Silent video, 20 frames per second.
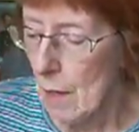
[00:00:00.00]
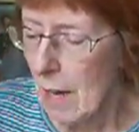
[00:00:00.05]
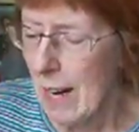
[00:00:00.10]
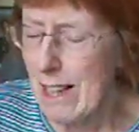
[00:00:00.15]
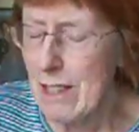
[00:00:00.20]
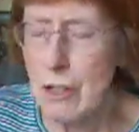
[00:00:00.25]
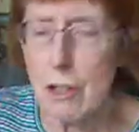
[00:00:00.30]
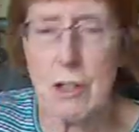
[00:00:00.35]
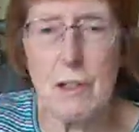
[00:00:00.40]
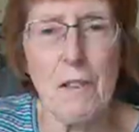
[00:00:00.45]

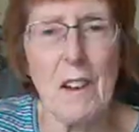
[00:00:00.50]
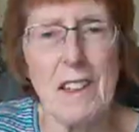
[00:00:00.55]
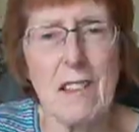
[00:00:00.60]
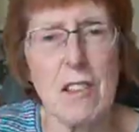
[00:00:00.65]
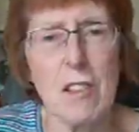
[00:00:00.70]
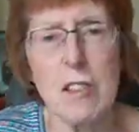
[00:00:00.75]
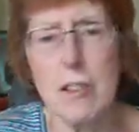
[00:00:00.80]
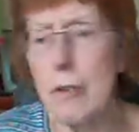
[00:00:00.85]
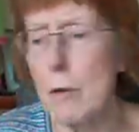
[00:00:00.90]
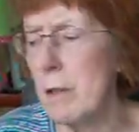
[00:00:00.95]
I just
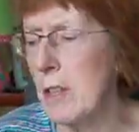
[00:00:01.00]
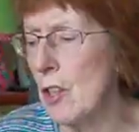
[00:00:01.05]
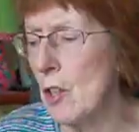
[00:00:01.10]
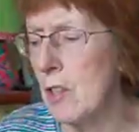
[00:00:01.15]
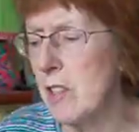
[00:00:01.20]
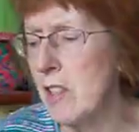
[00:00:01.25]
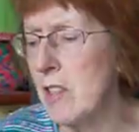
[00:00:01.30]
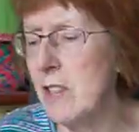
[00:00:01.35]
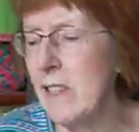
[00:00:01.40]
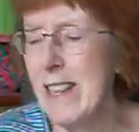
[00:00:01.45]
fancy doing
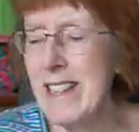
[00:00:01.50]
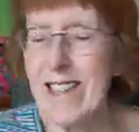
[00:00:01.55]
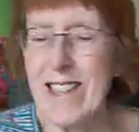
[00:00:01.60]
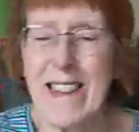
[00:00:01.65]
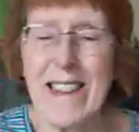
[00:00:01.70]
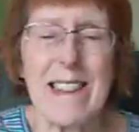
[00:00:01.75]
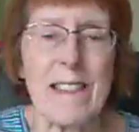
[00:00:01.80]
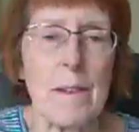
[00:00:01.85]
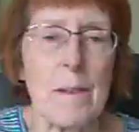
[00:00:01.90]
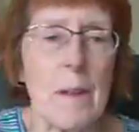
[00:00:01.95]

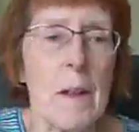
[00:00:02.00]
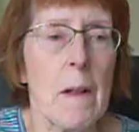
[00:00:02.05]
knitting.